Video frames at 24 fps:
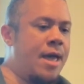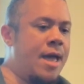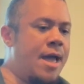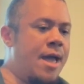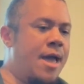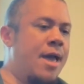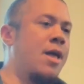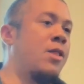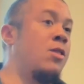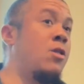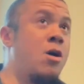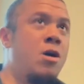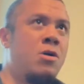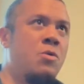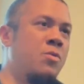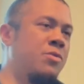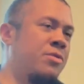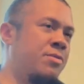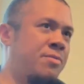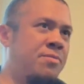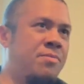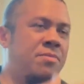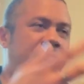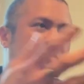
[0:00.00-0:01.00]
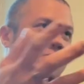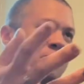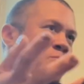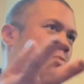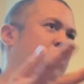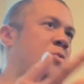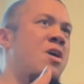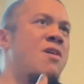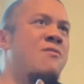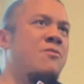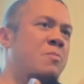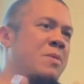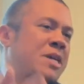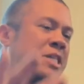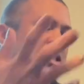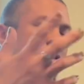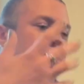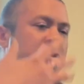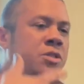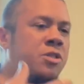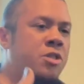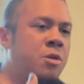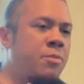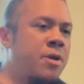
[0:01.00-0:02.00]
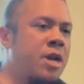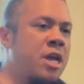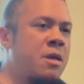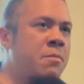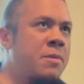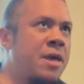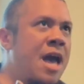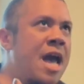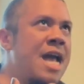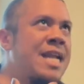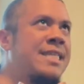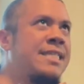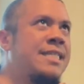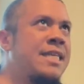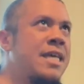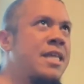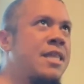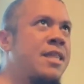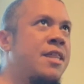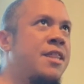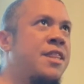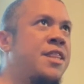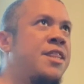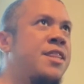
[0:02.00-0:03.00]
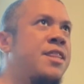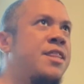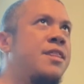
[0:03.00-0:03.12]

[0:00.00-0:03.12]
Along with whatever my students are bringing me, I'd say that